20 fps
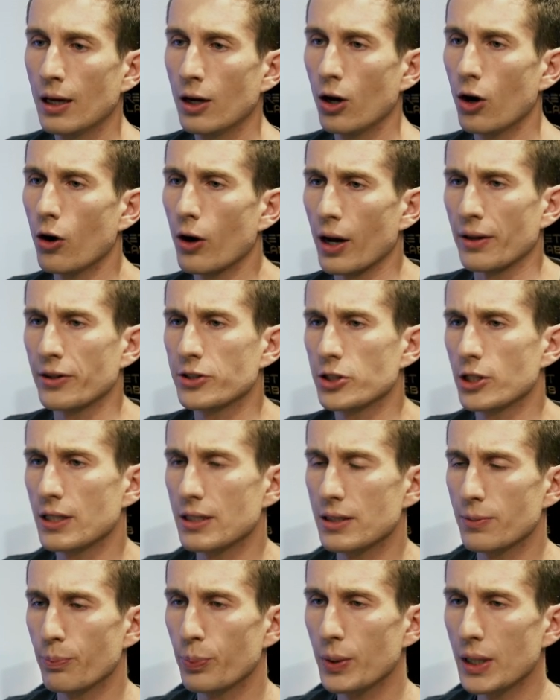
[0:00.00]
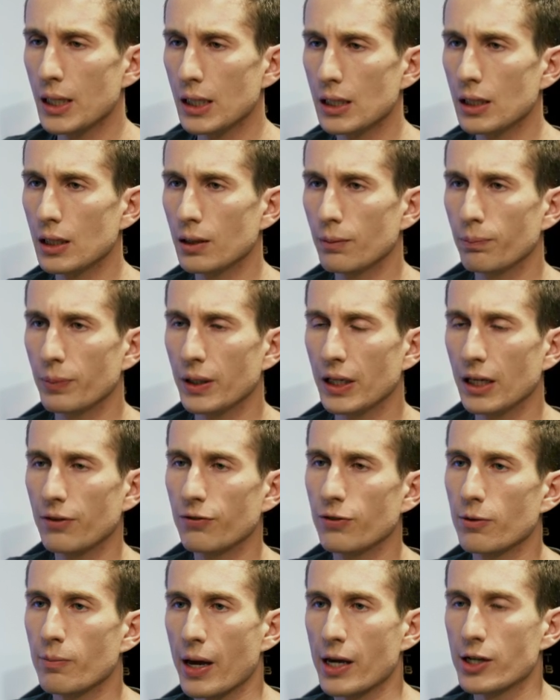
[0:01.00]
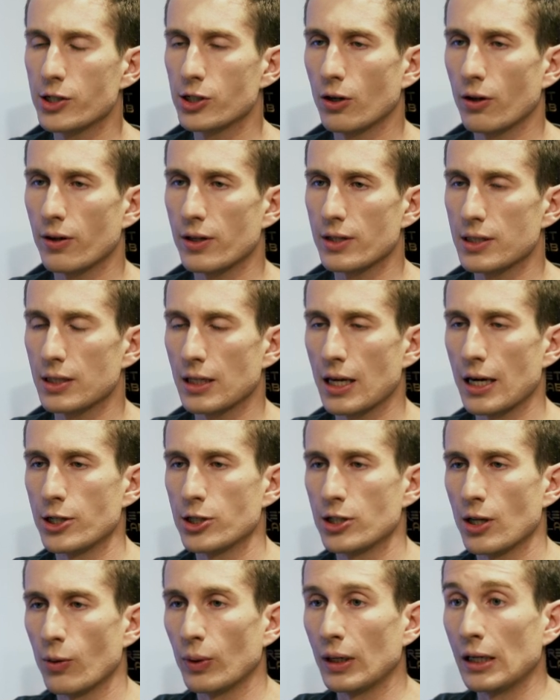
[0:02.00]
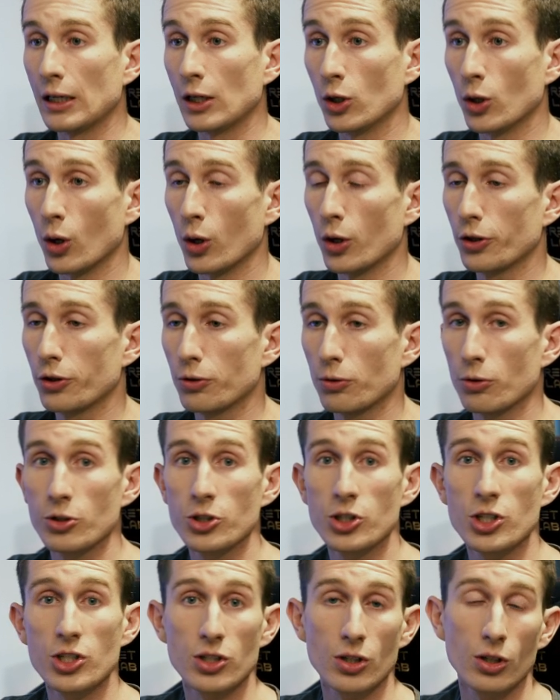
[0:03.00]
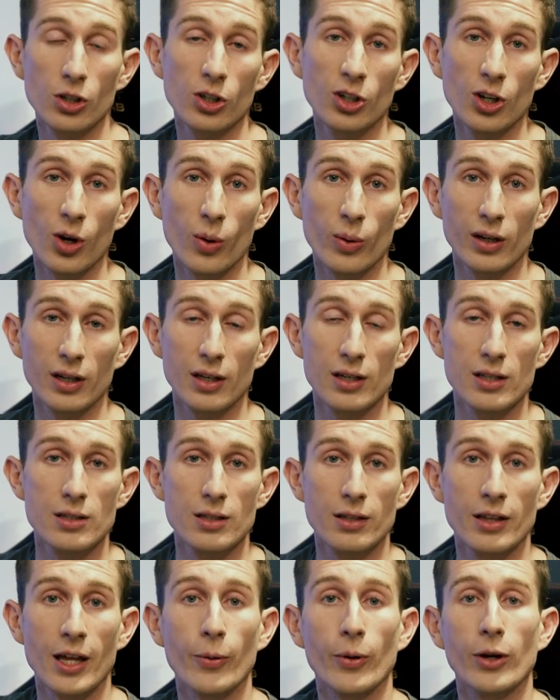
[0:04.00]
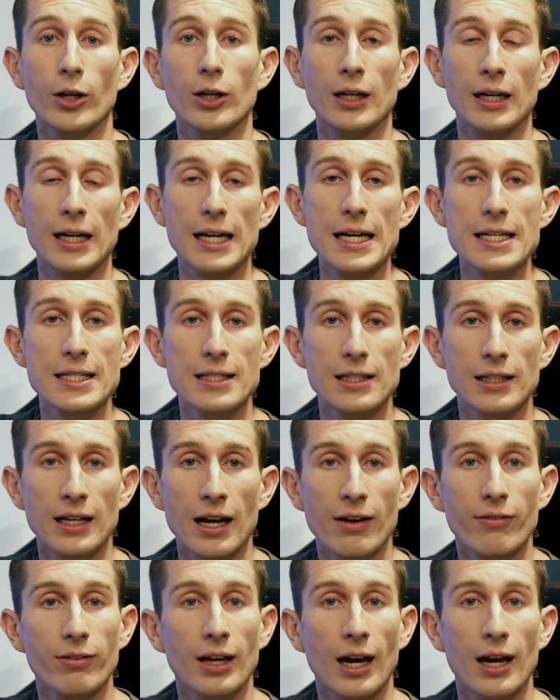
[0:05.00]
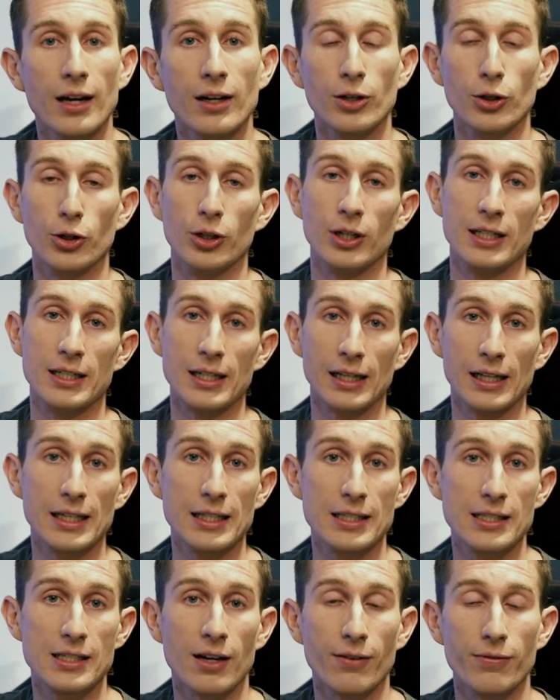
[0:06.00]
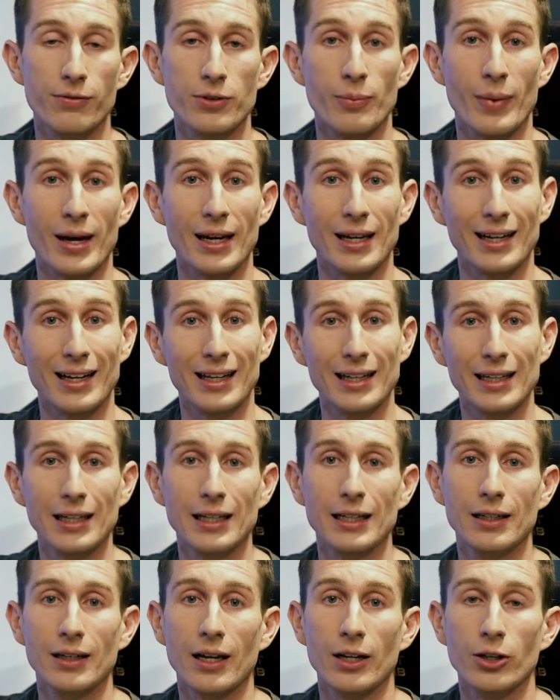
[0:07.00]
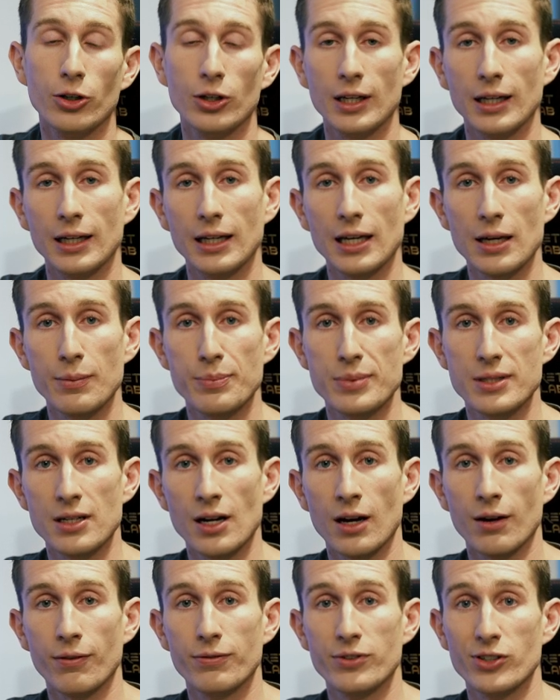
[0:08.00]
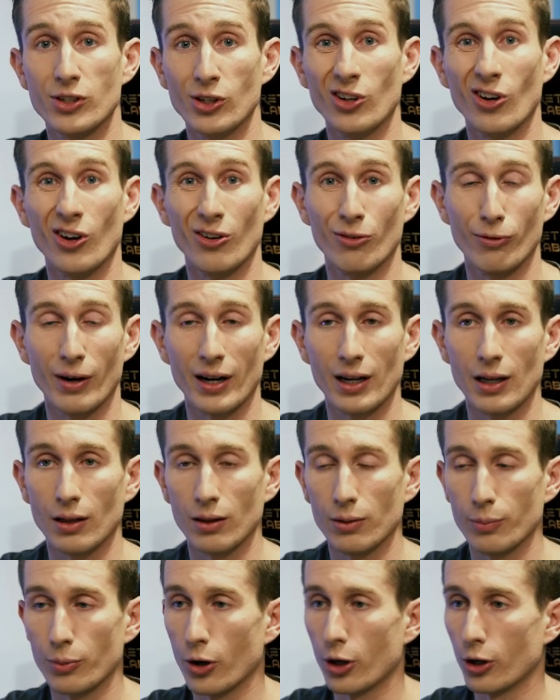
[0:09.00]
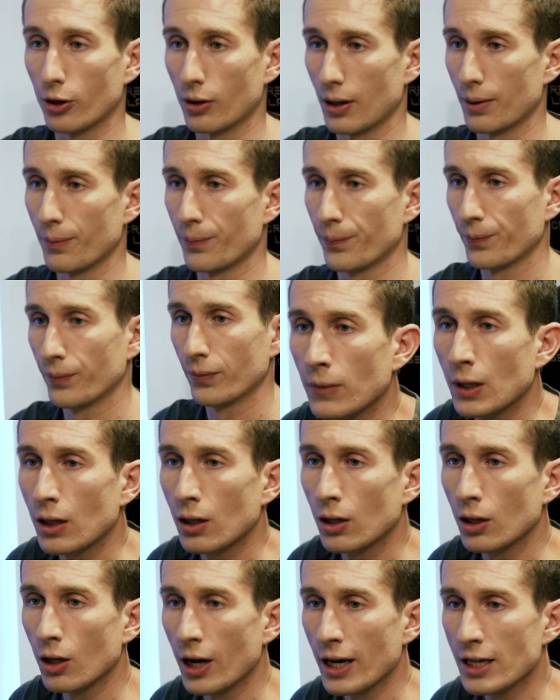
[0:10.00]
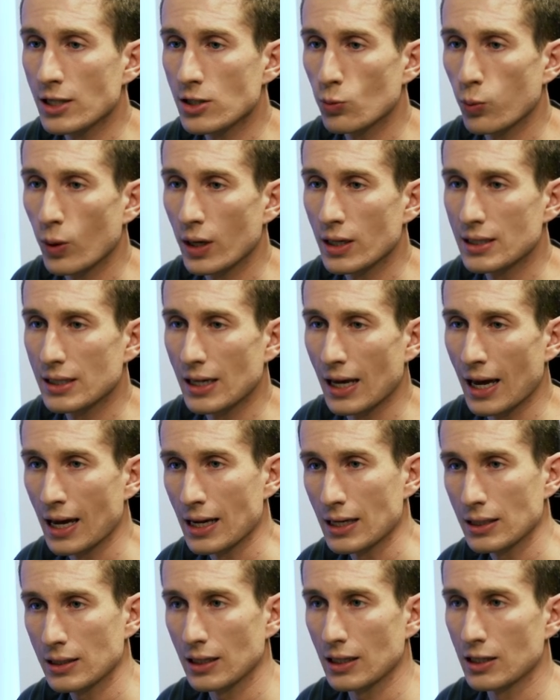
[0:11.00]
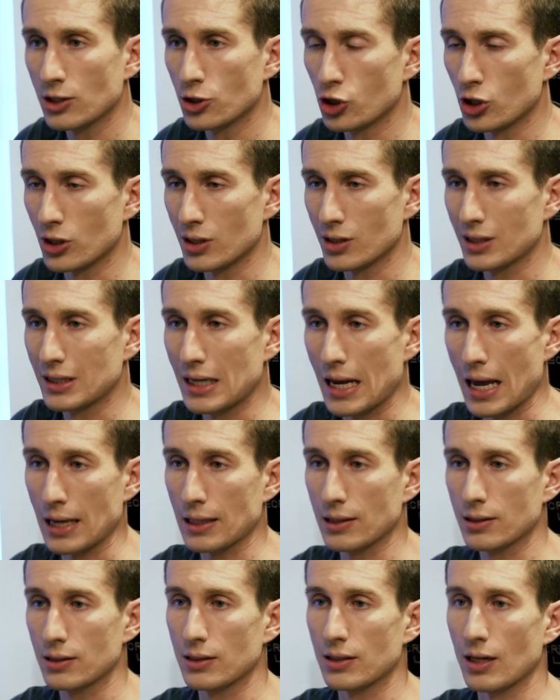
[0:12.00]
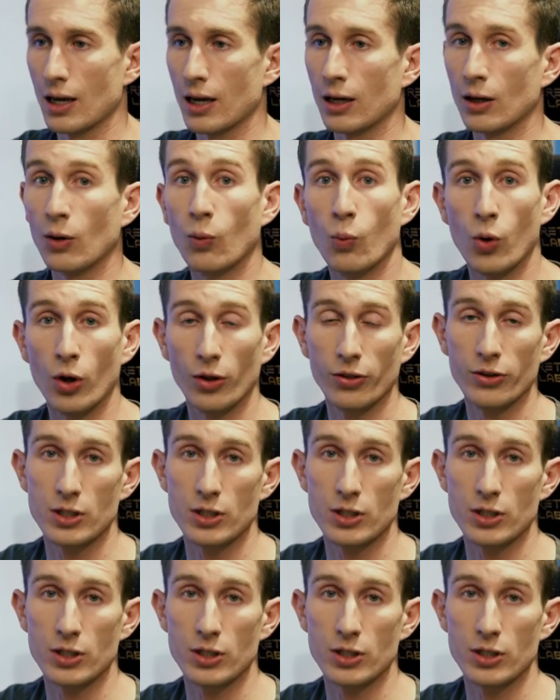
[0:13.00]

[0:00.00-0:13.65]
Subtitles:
All right, so there's a bit of information on the sketch that we need to go through just so you know what it is. That way you can easily navigate it, you can delete stuff to make it cleaner, and you can keep stuff so you're not wrecking the program. Lines 1 to 8 is just text saying what